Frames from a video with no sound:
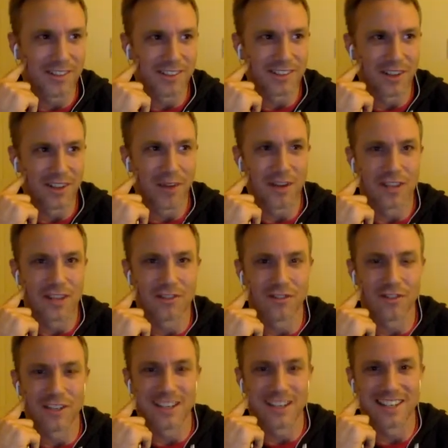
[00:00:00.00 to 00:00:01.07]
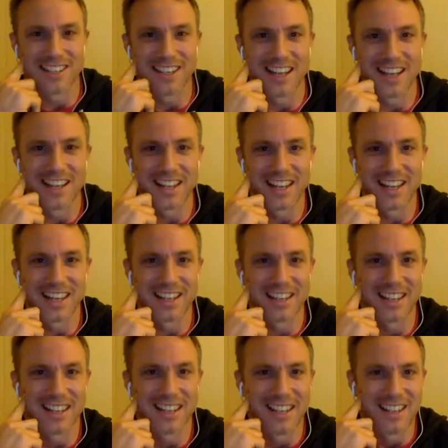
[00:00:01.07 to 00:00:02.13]
no history and
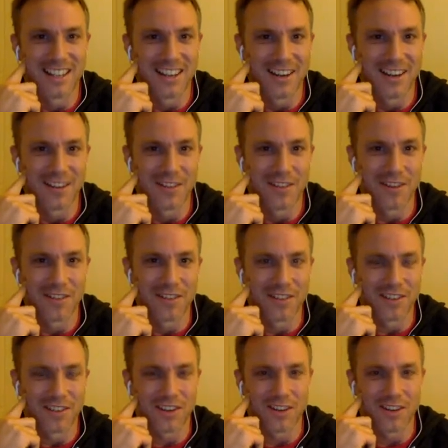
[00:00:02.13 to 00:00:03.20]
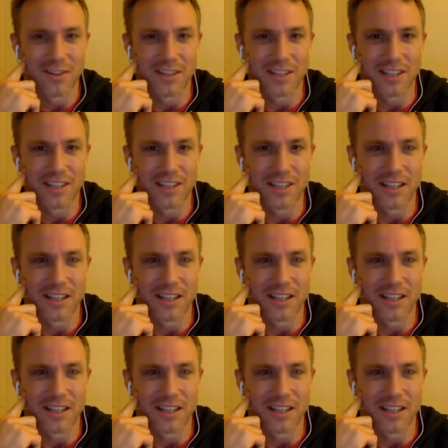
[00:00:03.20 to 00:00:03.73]
of this kind of thing,